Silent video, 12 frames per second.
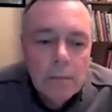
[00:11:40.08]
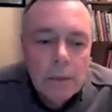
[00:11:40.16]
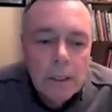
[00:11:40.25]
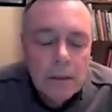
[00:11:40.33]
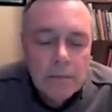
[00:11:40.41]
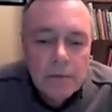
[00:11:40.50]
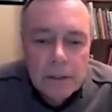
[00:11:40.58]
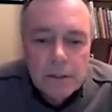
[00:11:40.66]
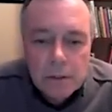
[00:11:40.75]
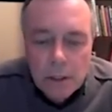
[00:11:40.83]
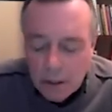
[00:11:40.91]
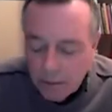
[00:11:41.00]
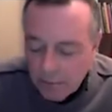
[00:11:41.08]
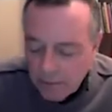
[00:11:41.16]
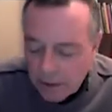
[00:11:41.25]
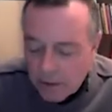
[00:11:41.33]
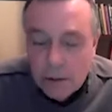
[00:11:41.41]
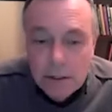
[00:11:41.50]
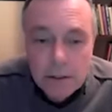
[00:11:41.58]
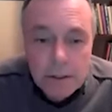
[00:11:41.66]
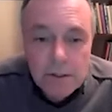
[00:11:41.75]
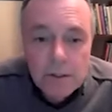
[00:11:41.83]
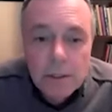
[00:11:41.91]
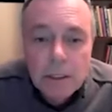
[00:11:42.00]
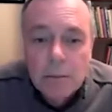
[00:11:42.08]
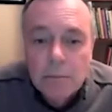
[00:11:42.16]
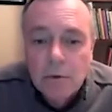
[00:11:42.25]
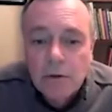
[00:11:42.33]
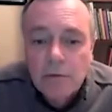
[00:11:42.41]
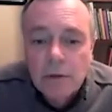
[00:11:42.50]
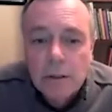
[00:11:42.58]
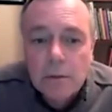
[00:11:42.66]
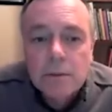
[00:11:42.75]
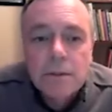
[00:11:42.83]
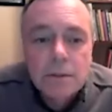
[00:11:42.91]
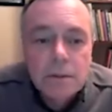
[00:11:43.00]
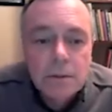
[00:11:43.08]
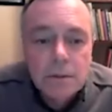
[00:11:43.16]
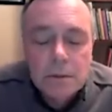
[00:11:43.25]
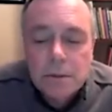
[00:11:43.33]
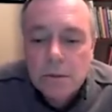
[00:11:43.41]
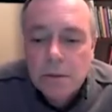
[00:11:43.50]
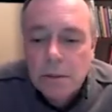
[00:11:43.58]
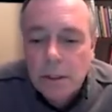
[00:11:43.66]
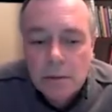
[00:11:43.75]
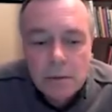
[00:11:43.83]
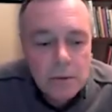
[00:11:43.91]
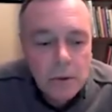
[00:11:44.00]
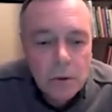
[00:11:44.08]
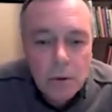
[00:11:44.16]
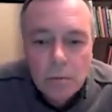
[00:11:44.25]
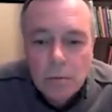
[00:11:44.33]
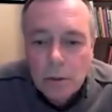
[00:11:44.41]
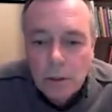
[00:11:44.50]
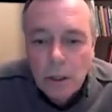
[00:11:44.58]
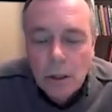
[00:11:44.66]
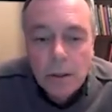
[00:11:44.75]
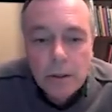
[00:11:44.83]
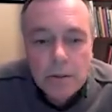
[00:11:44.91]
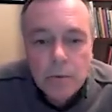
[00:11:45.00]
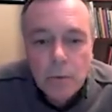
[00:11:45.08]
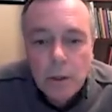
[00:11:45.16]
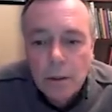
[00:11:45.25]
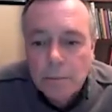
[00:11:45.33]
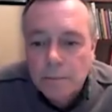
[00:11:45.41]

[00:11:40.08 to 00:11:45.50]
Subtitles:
Eventually these should become more available to the home gardener as well.